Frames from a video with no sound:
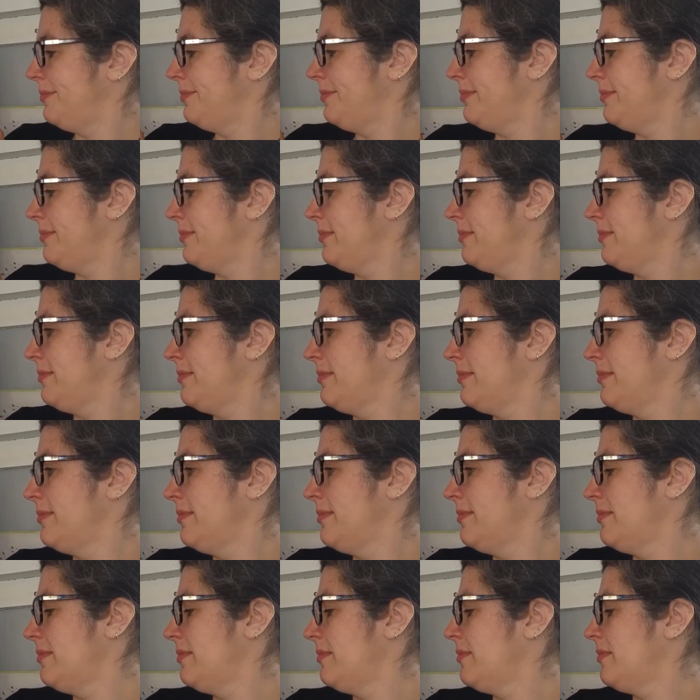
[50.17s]

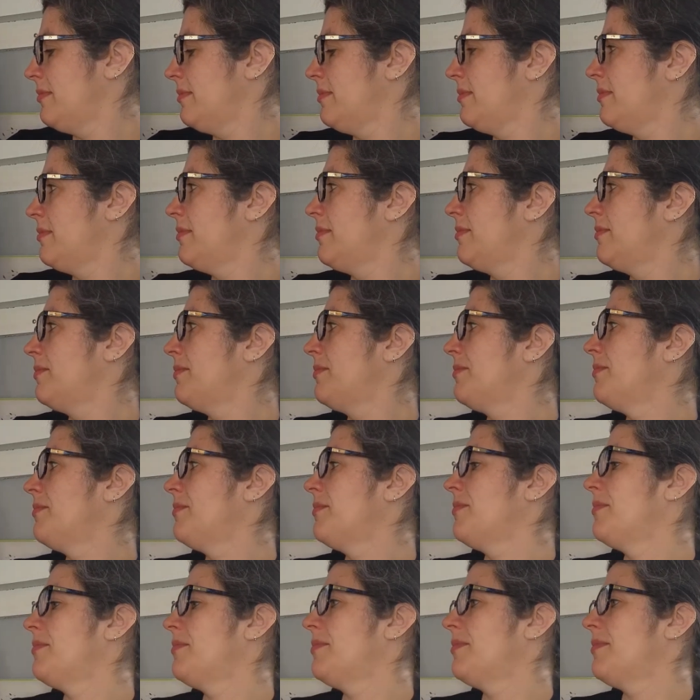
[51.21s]

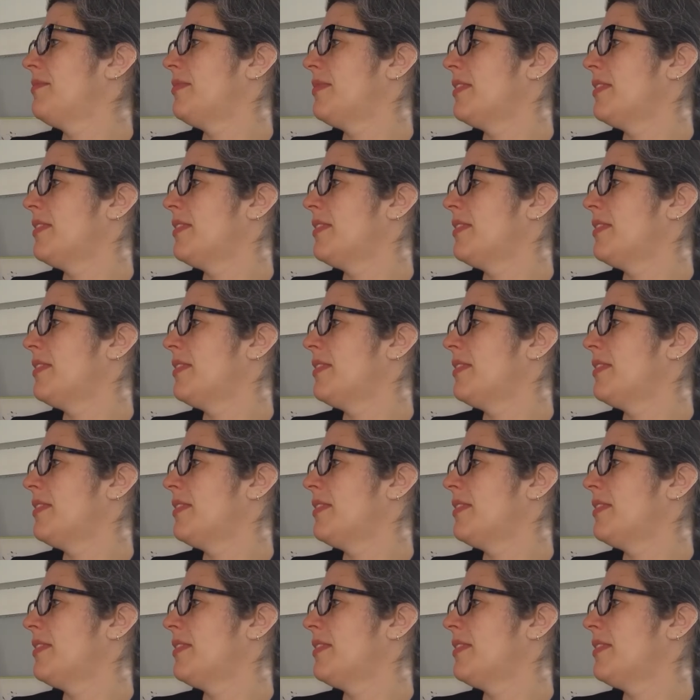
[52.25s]
No one is speaking in this clip.